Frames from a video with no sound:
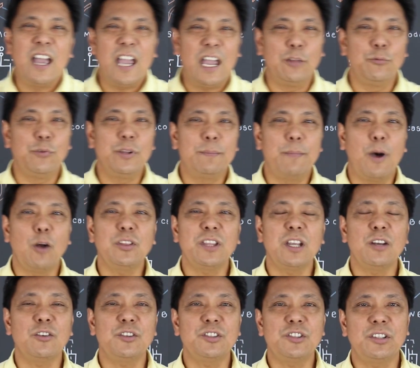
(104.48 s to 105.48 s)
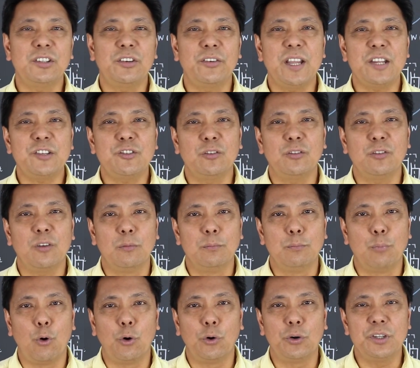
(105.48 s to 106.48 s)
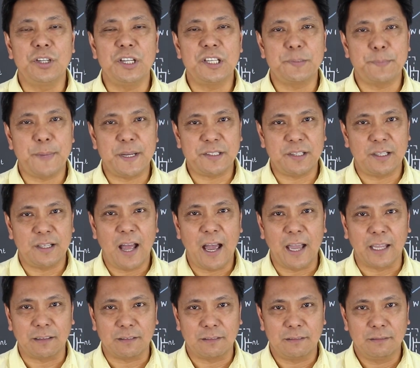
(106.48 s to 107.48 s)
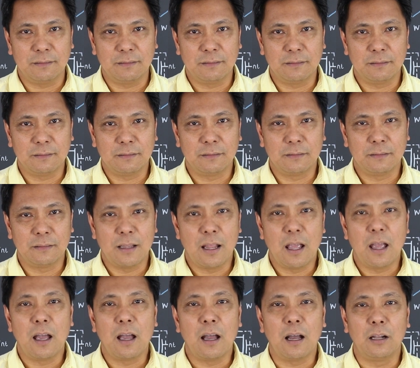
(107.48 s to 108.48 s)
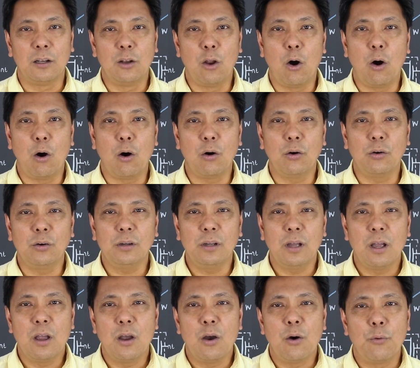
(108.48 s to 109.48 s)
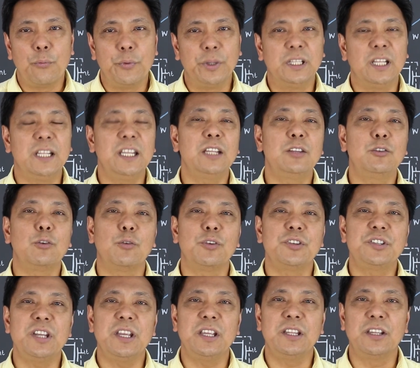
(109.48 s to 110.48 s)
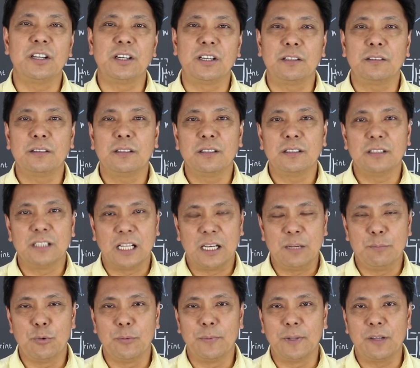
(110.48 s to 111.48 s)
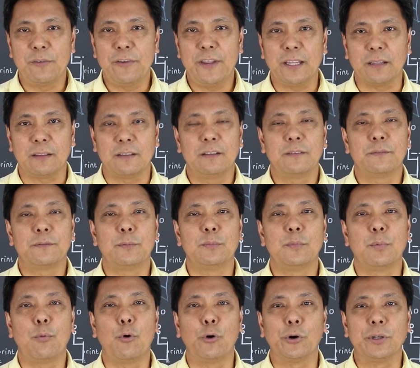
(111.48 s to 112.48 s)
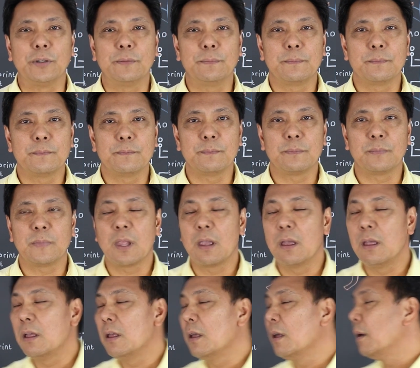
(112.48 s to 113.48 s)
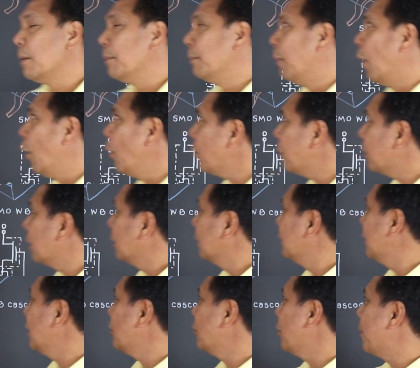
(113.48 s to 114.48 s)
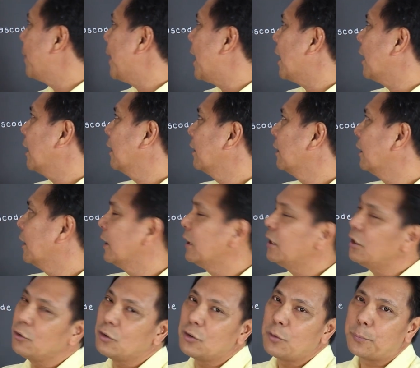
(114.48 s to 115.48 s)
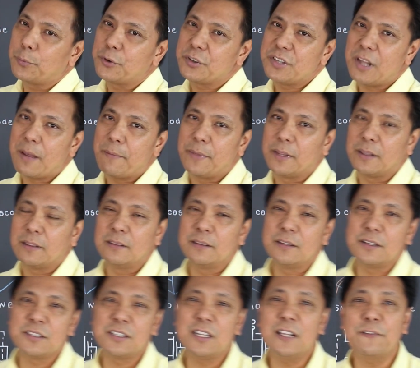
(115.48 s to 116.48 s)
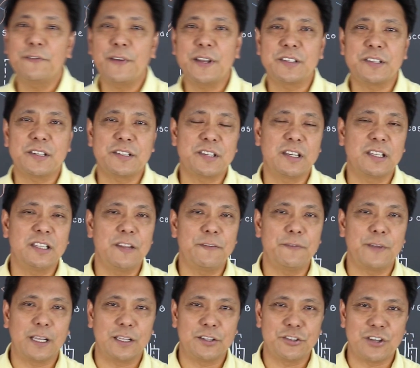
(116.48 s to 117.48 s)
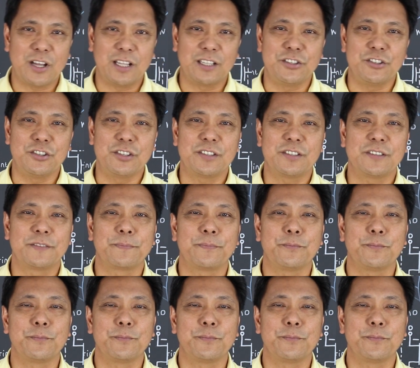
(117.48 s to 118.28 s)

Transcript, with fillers: And with mounting consideration on board space and height, along with the need to consider the removal of heat from the board, both D2PAK and TO-247 still face significant challenges.